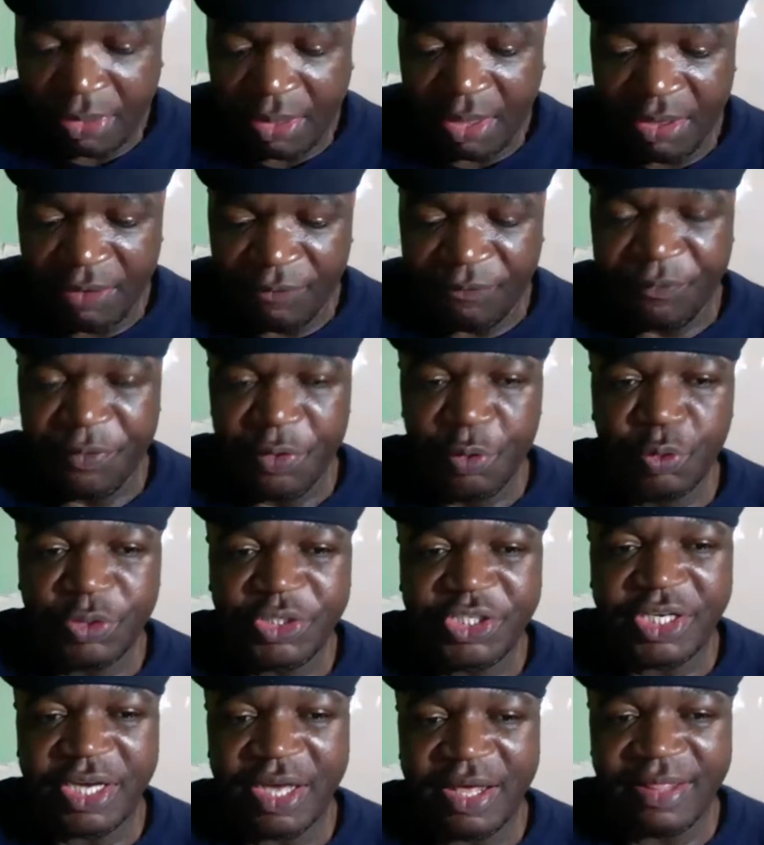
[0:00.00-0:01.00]
If you
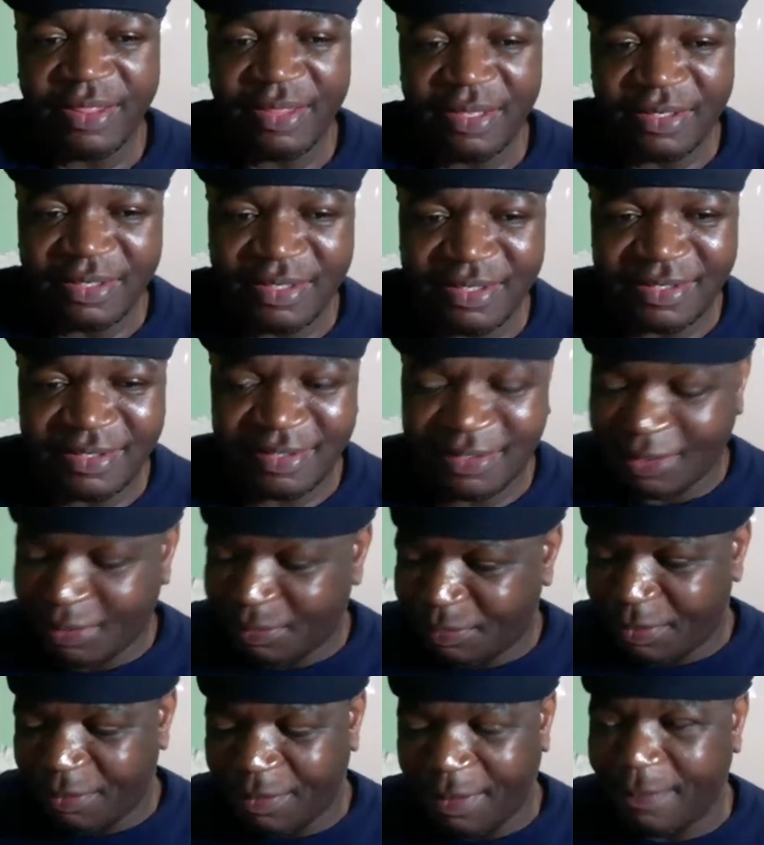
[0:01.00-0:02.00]
share this
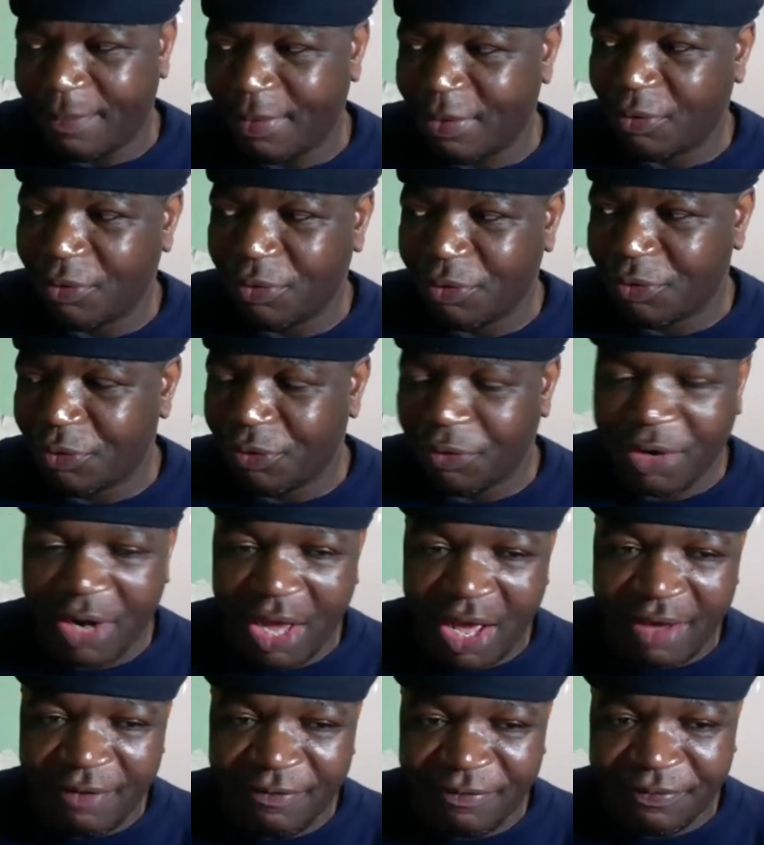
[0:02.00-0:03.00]
probably on your
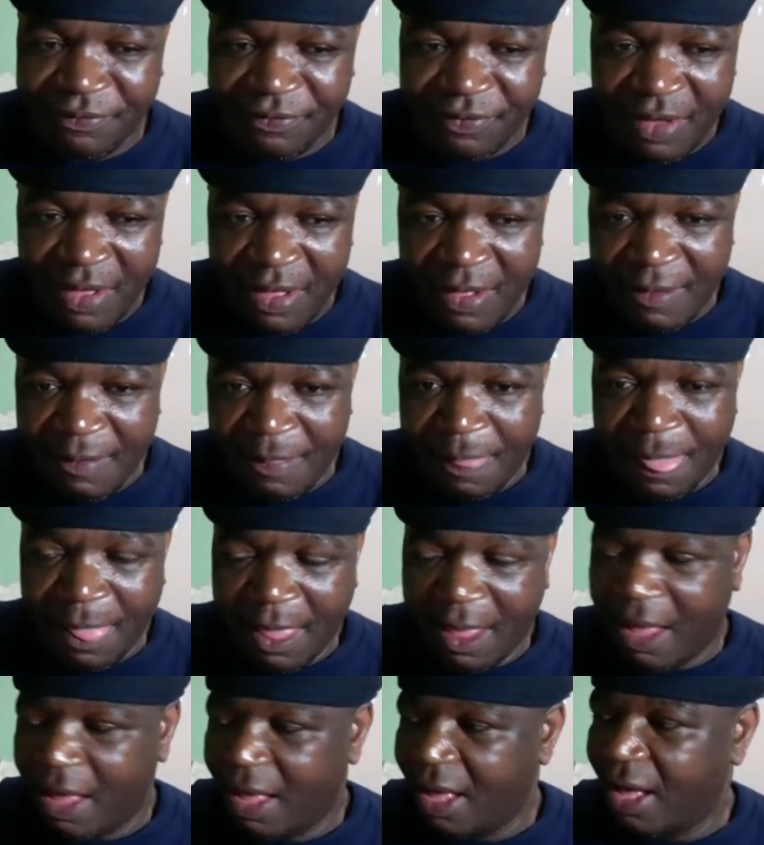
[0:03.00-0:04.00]
live,
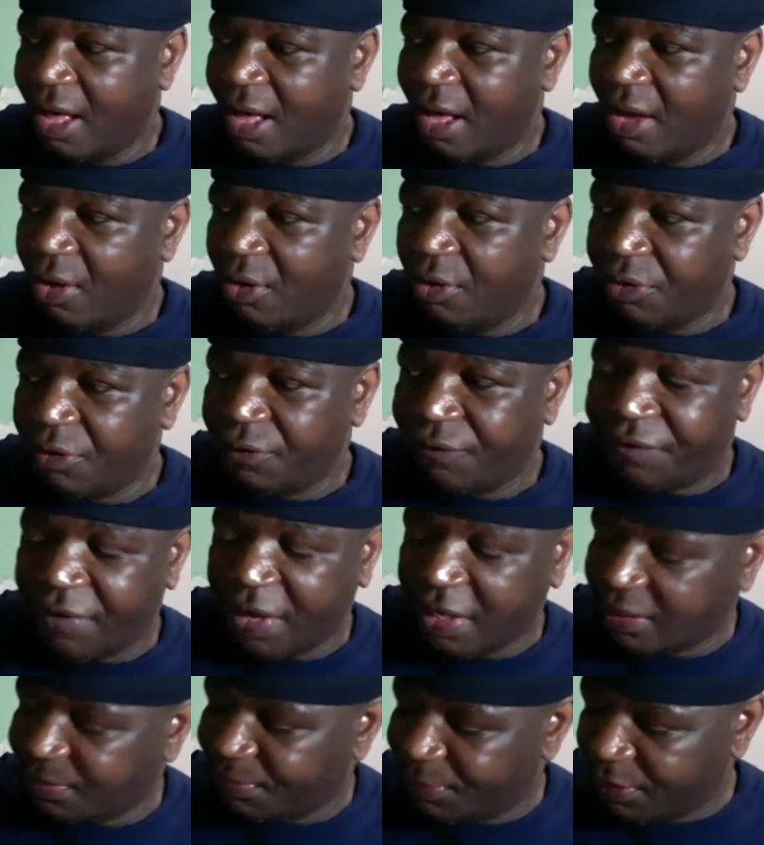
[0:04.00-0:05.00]
on your
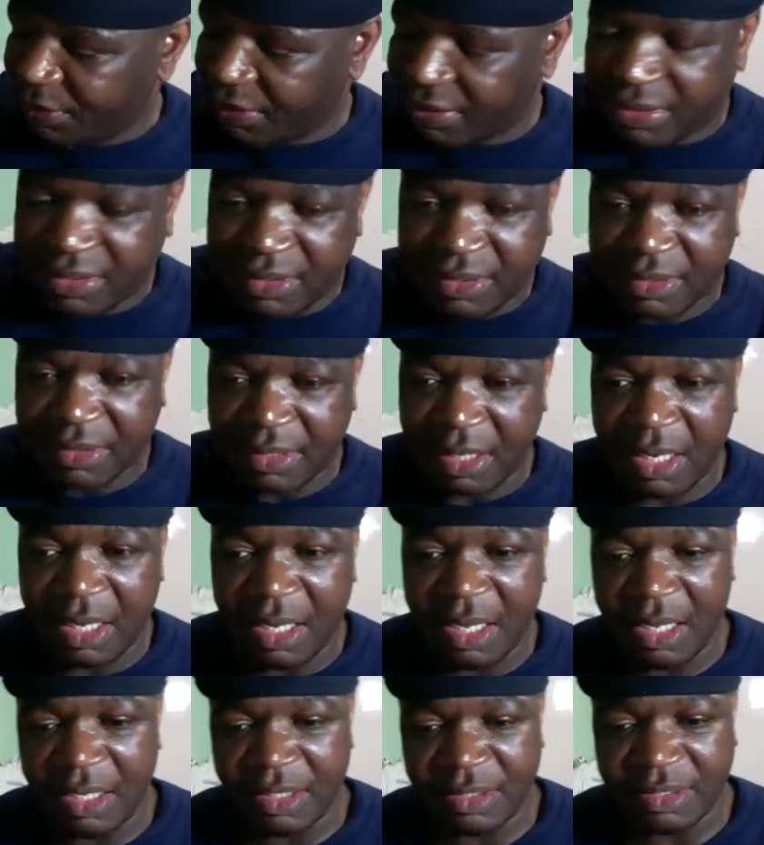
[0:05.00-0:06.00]
Facebooks,
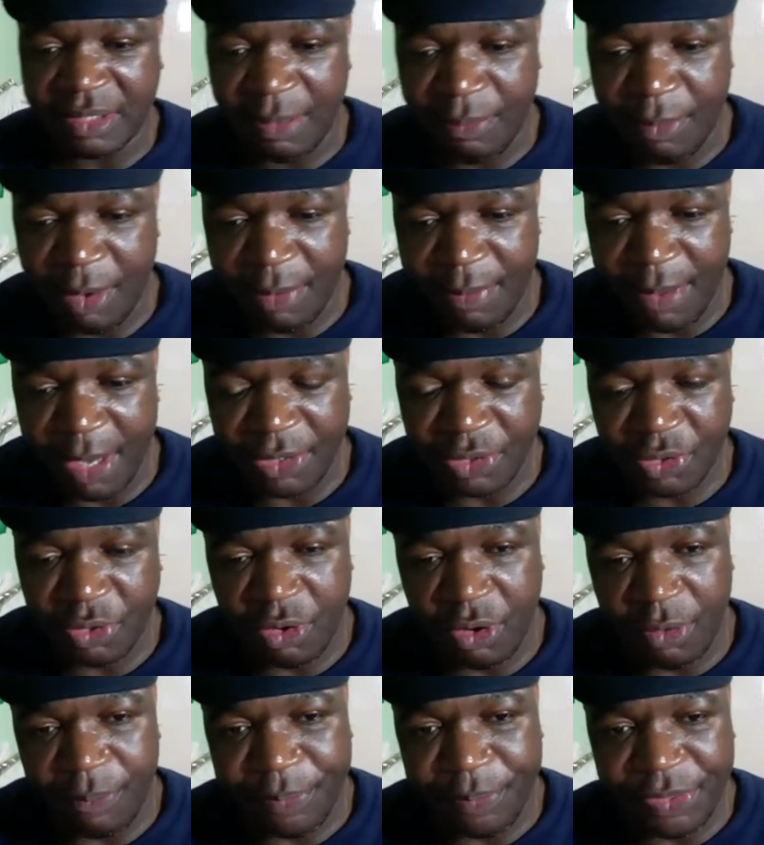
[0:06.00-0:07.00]
someone might
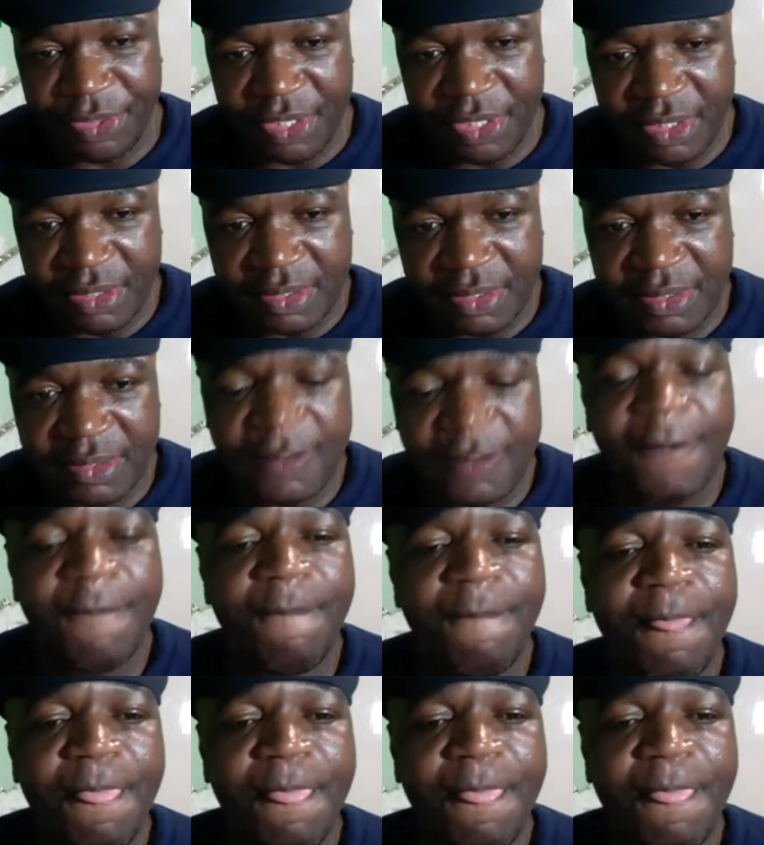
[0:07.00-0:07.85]
copy this